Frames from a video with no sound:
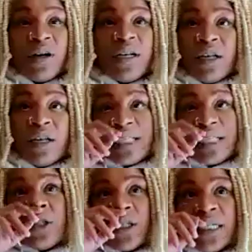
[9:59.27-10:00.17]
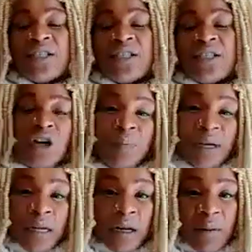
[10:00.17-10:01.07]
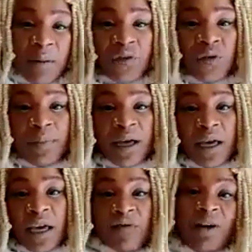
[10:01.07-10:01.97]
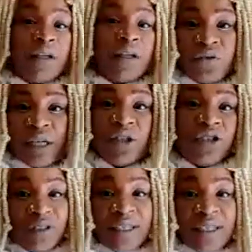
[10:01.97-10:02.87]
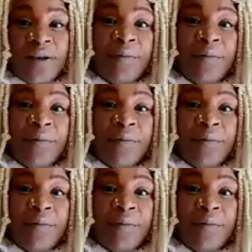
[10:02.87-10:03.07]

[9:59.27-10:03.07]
it in Los Angeles. I still launched my nonprofit with my very close friend, and she just had a baby